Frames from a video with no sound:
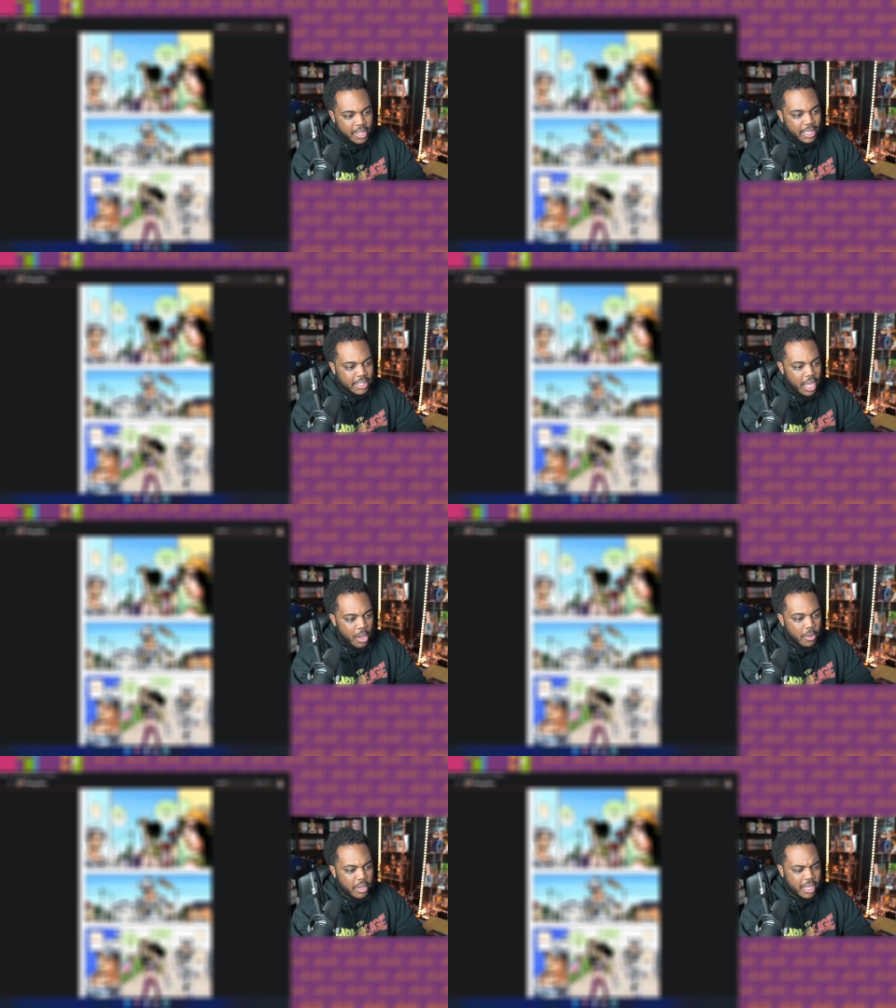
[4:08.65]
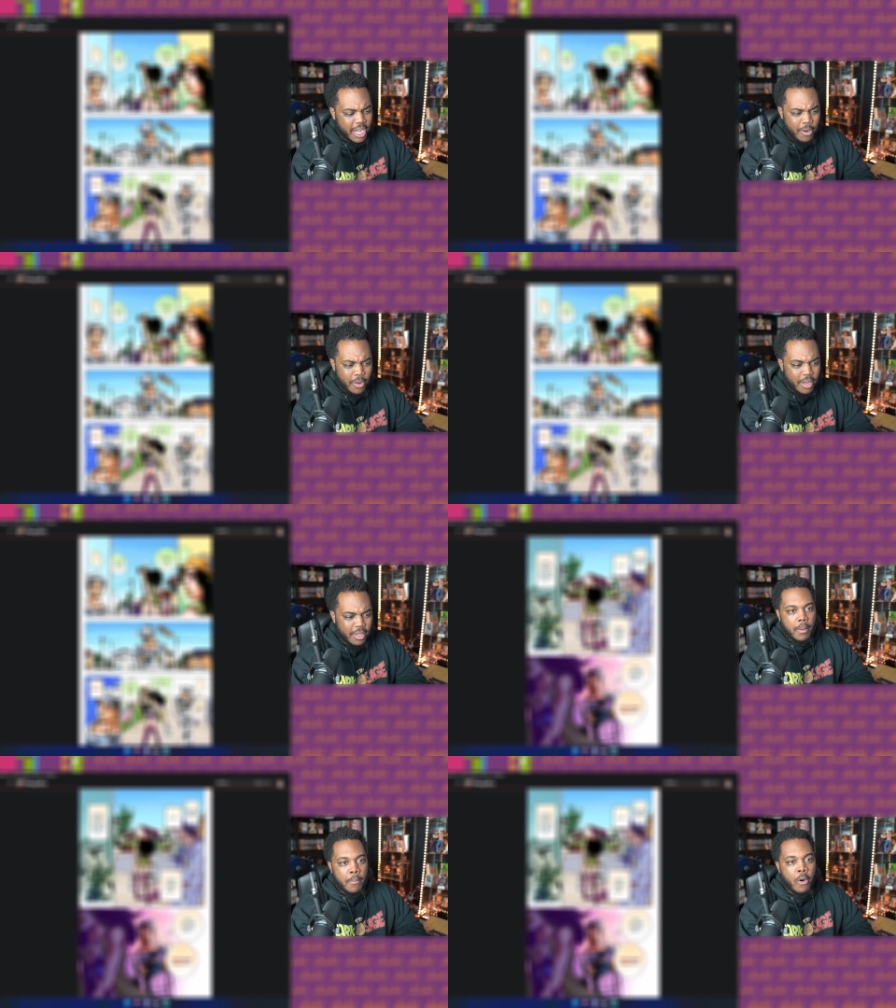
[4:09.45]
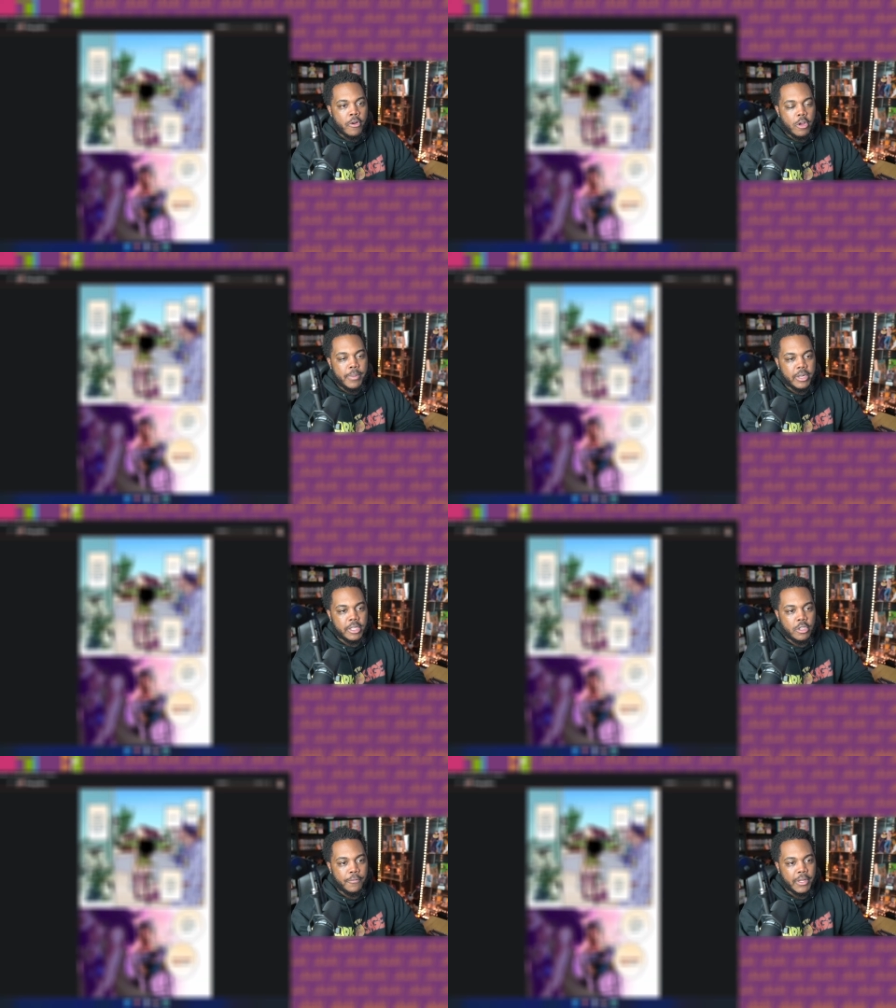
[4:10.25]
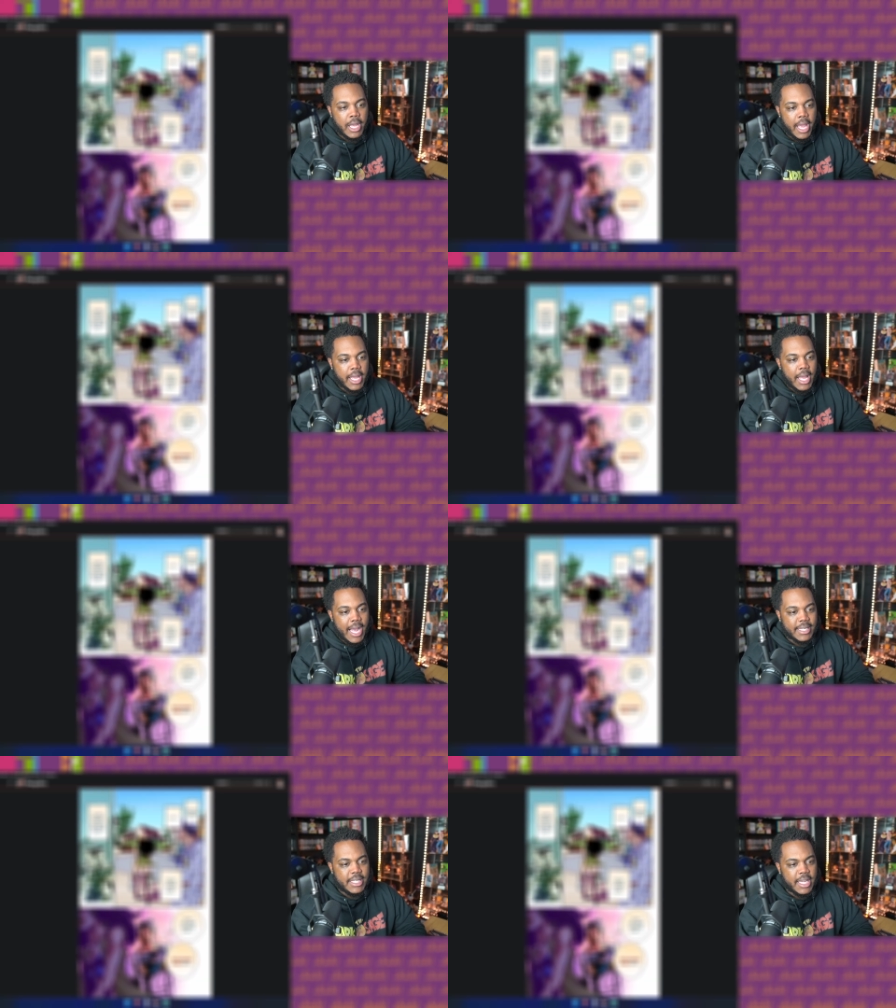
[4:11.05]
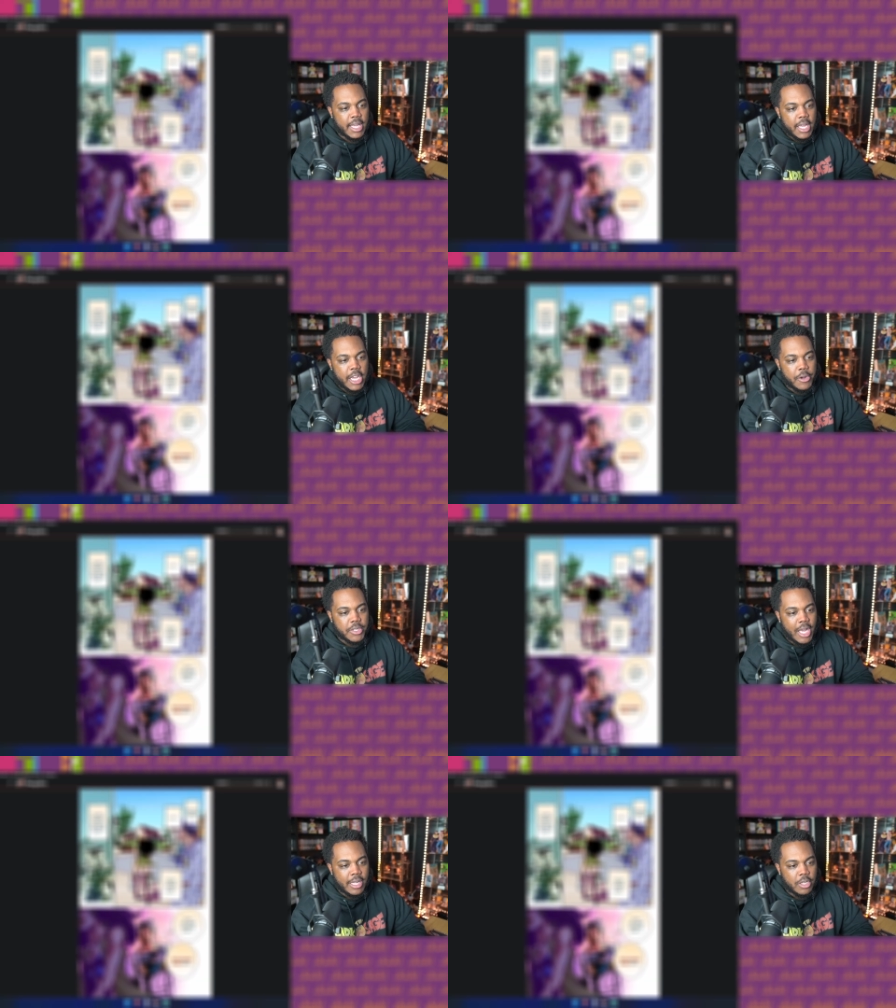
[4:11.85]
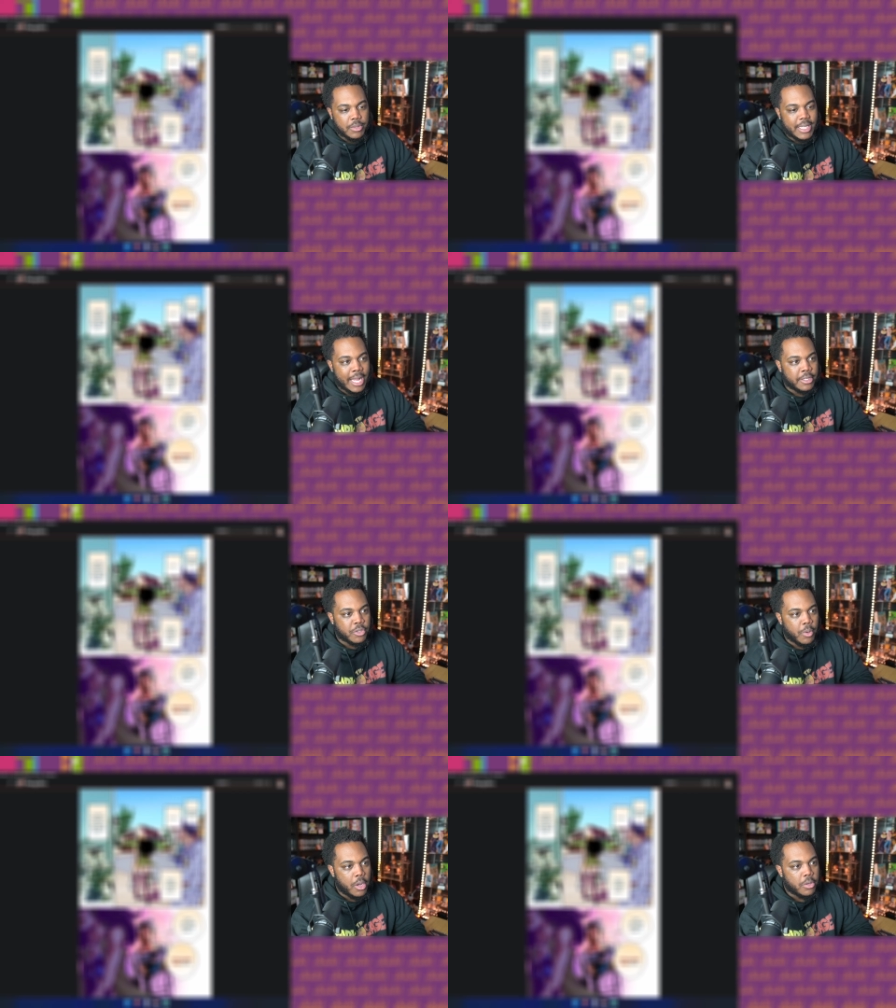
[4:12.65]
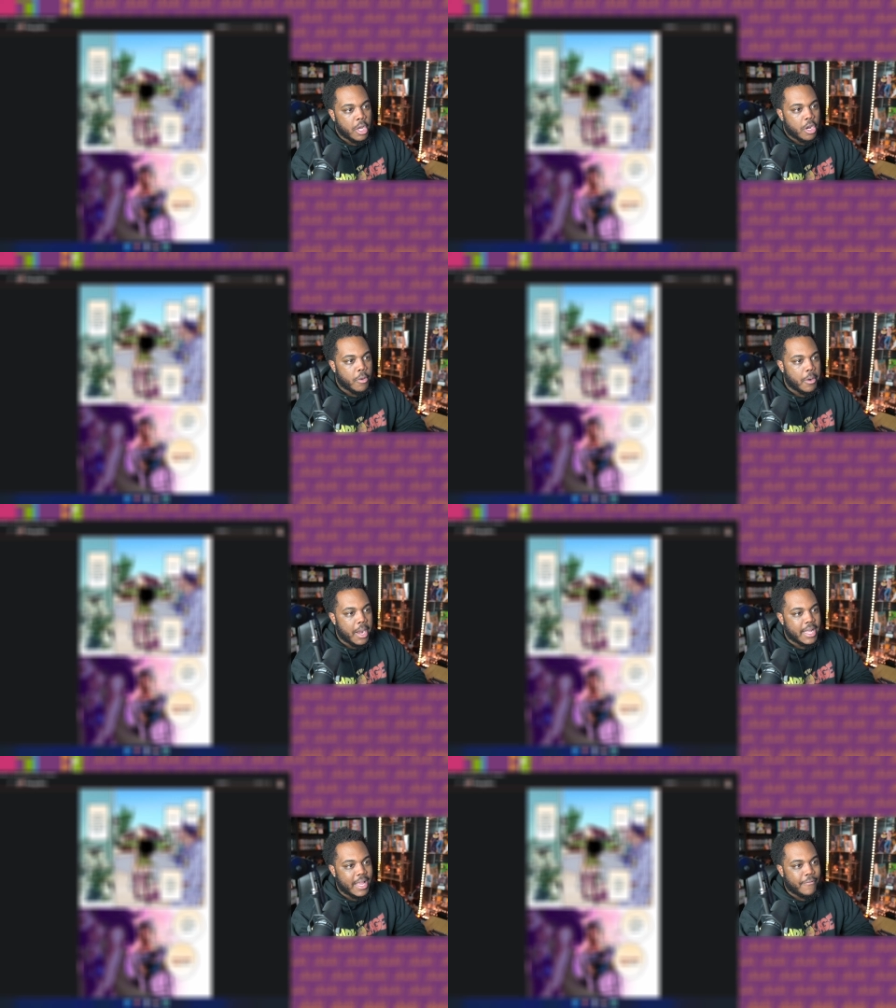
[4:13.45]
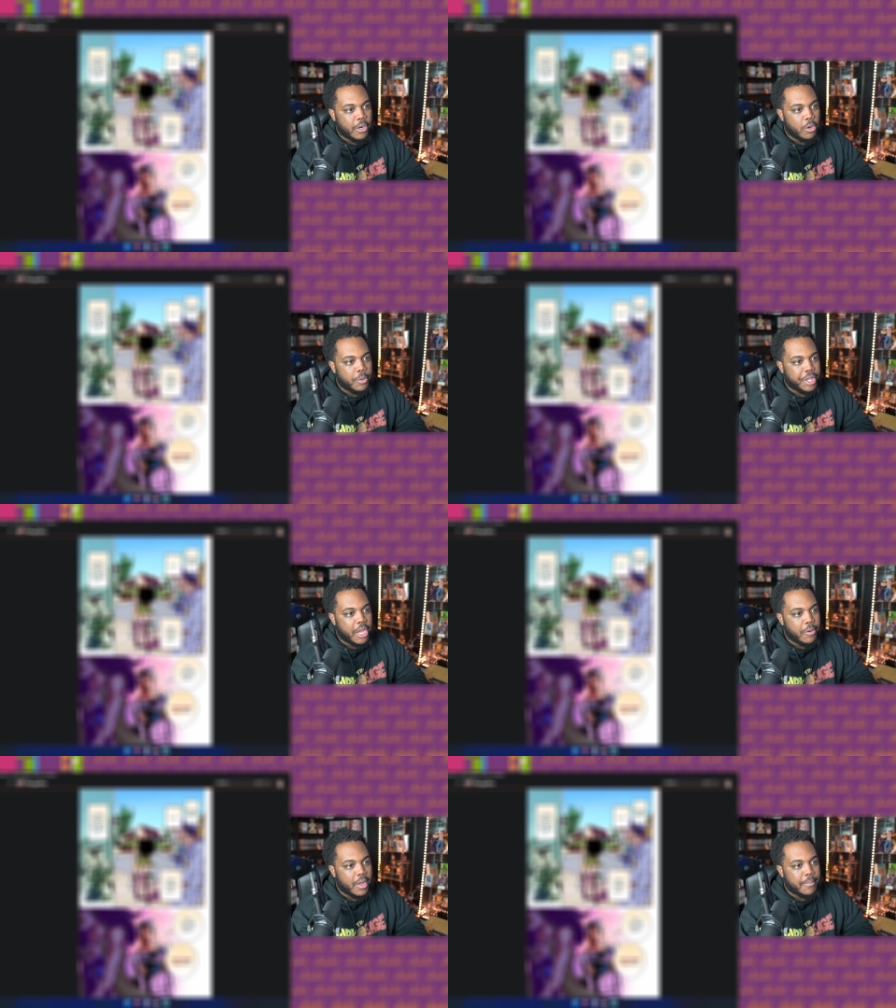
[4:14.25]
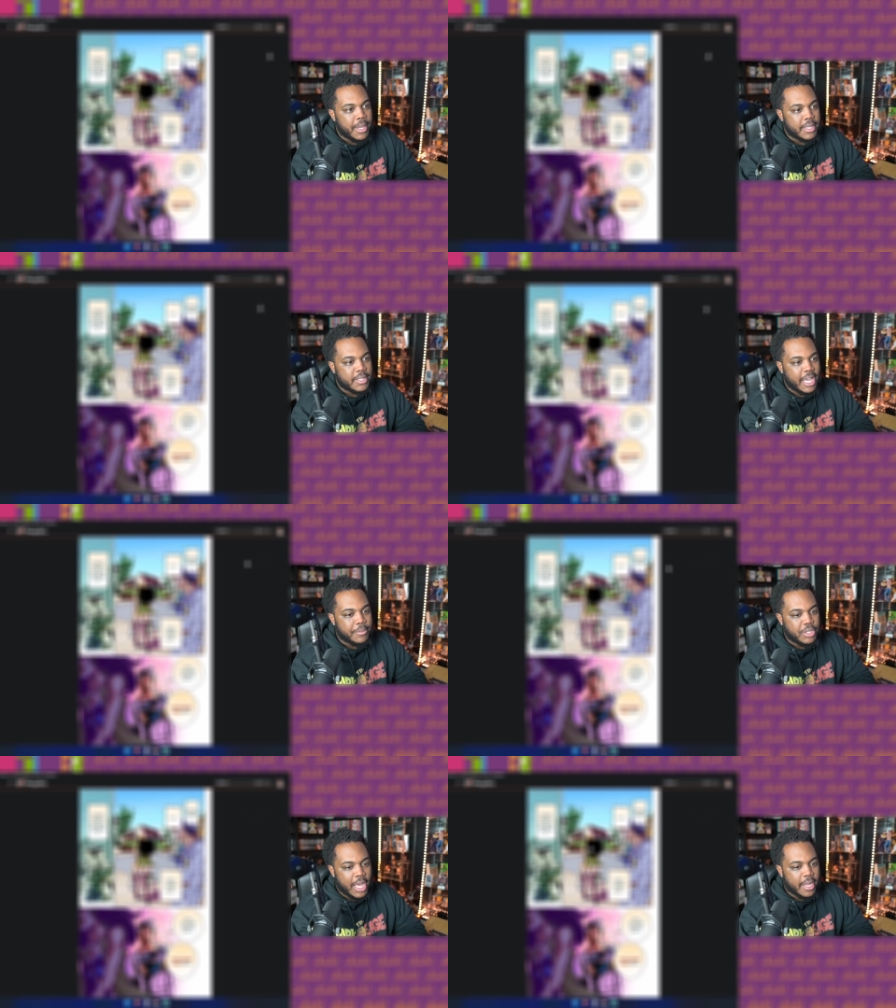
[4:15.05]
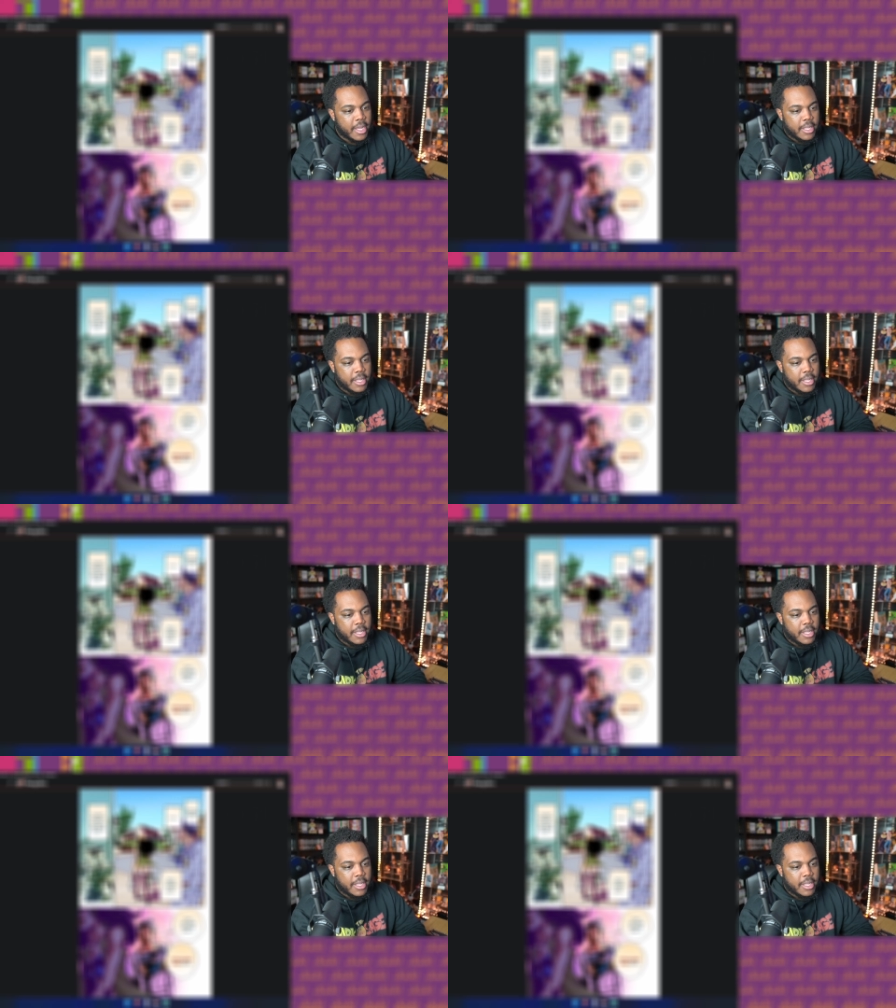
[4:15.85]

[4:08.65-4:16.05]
Let's go. Kira. Mario Building 258. I see. Kira's condo is down this road. Karera had that photo with Kira and me in the same shot.